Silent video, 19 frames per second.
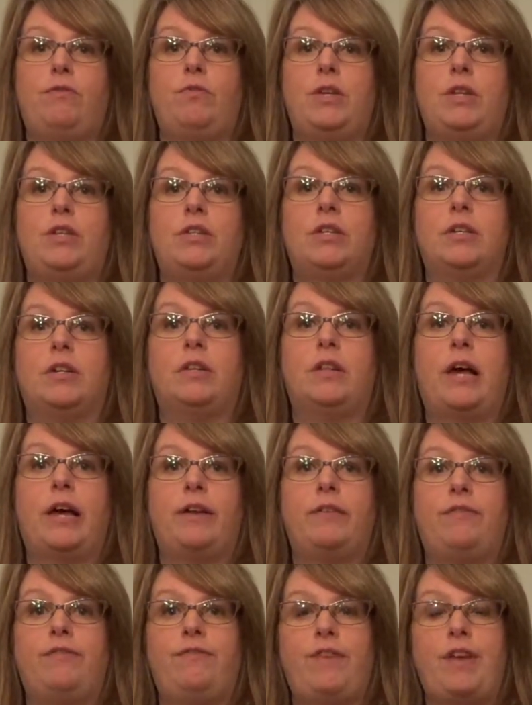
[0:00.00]
We did a lot
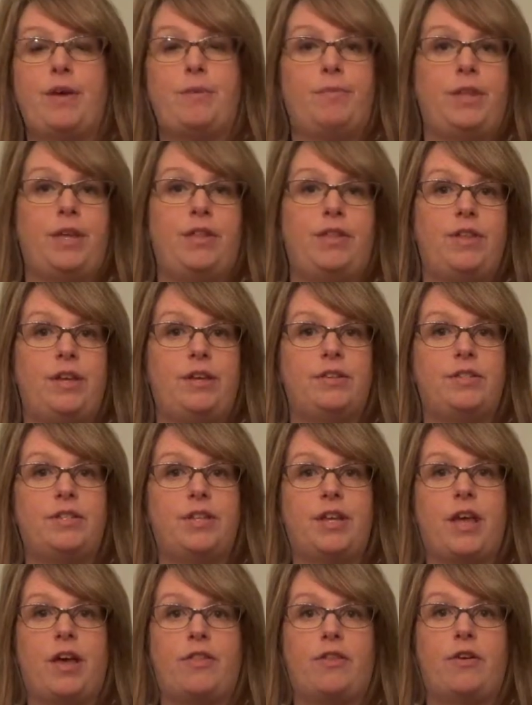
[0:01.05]
of family things
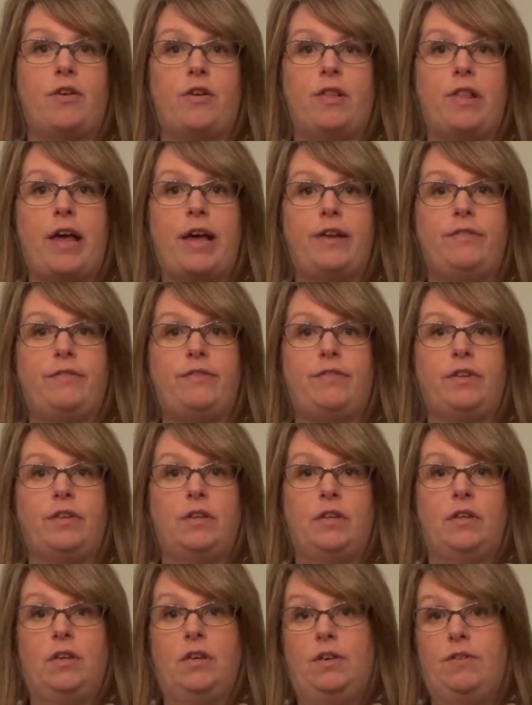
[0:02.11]
together, a lot of
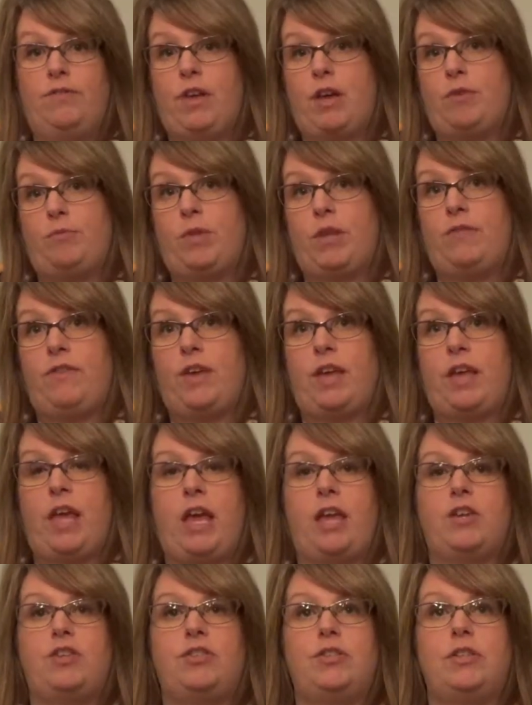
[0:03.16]
family
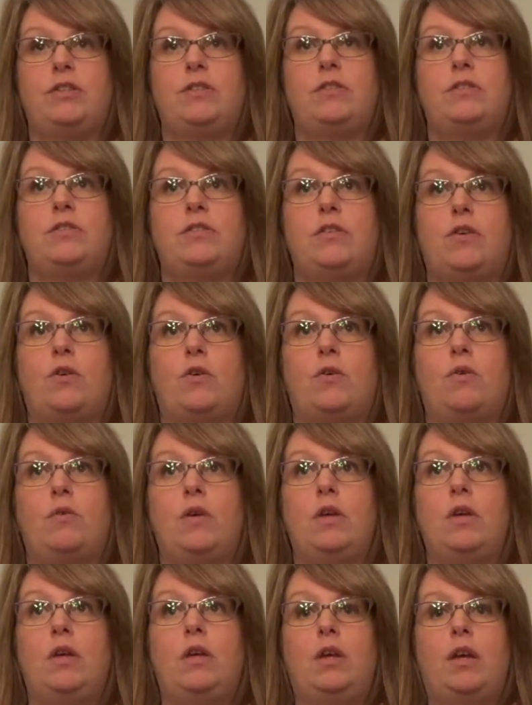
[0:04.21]
vacations, so
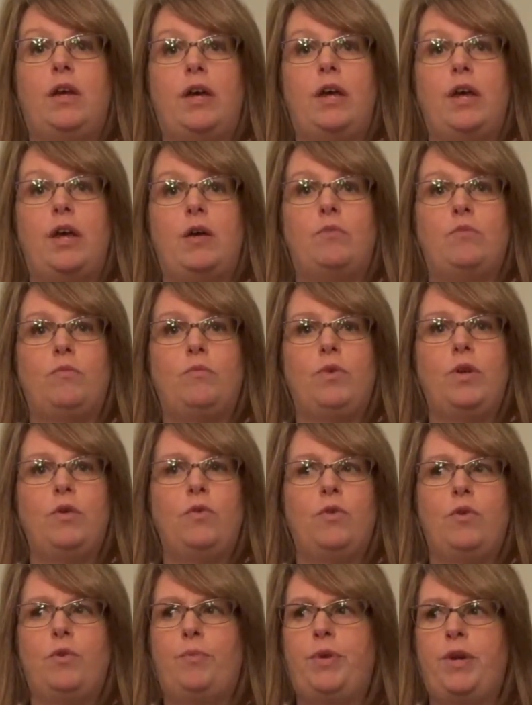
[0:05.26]
we
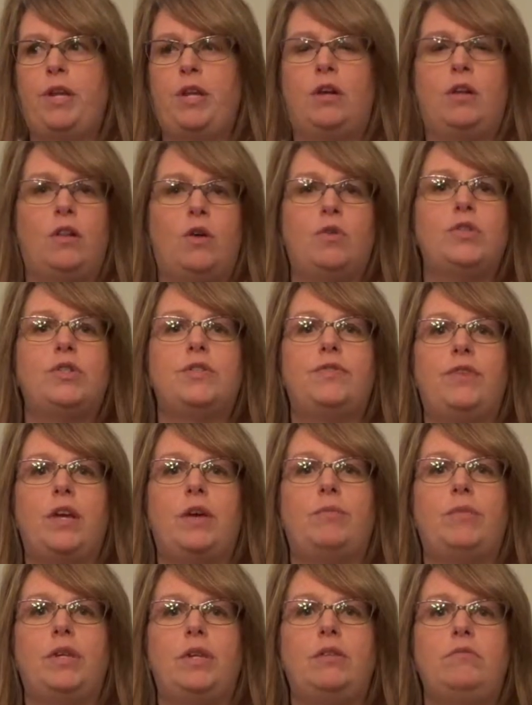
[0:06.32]
were a pretty close
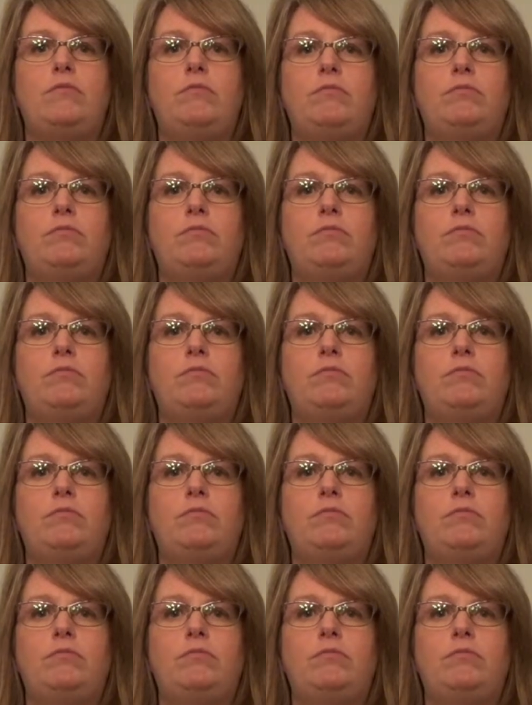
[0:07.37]
family.